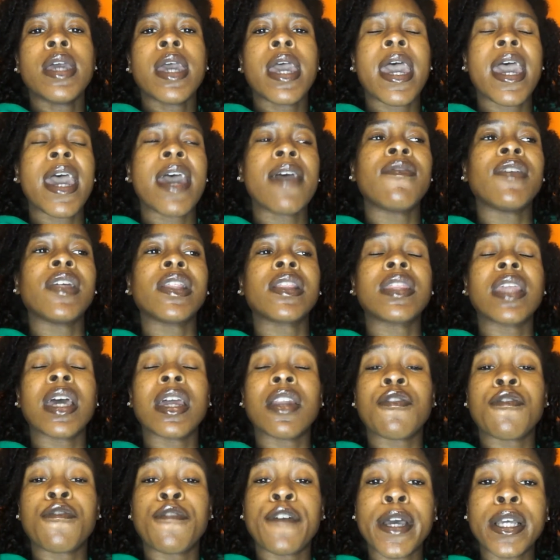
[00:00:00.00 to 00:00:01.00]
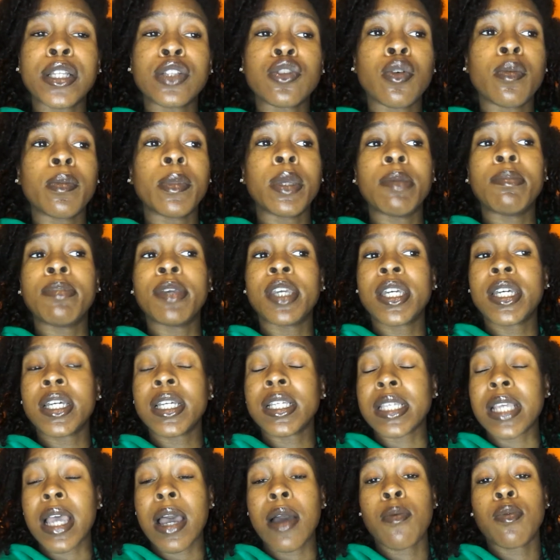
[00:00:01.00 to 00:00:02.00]
having that effect on me
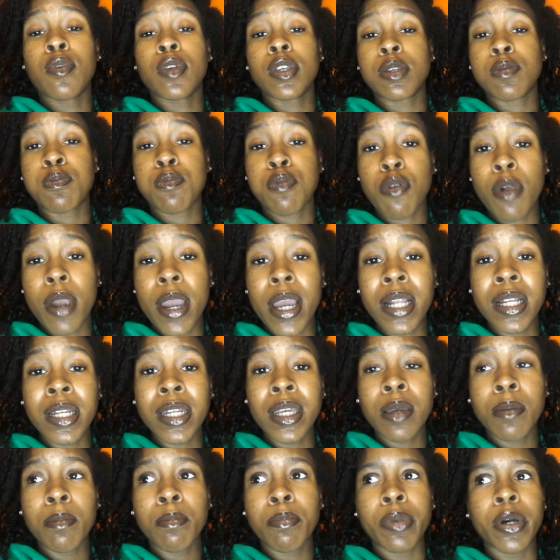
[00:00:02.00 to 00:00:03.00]
because I was pregnant,